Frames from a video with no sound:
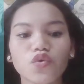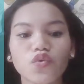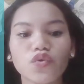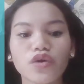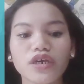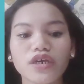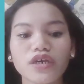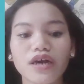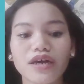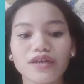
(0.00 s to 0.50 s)

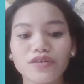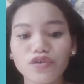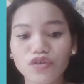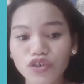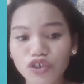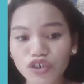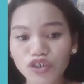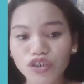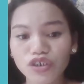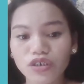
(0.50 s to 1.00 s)
doing a
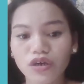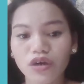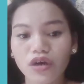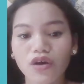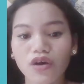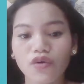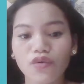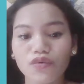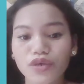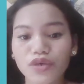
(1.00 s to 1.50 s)
search,
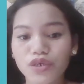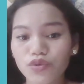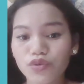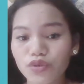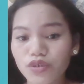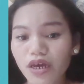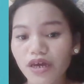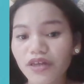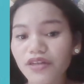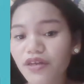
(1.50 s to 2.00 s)
we
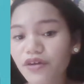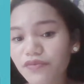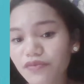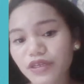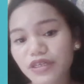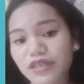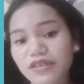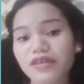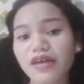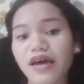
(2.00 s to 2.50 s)
use a
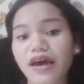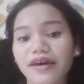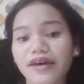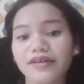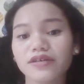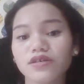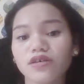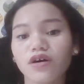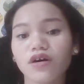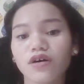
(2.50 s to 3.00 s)
different
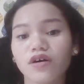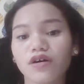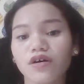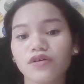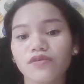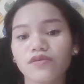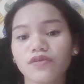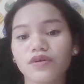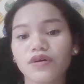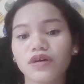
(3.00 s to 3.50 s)
sites
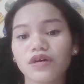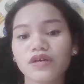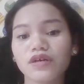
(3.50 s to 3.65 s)
of